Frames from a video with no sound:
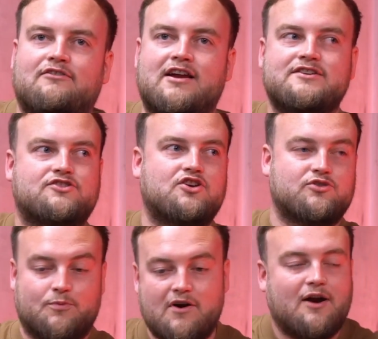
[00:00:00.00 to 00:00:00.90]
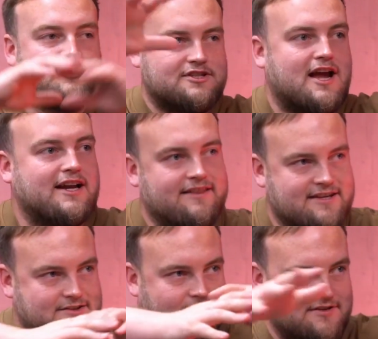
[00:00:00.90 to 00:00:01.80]
raise a toast. We're outside in
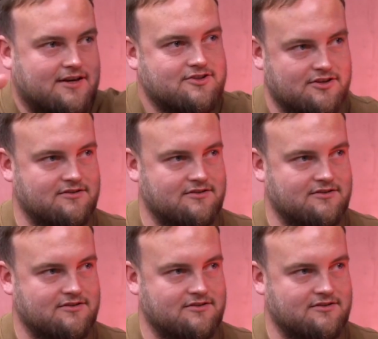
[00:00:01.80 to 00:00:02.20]
this other section.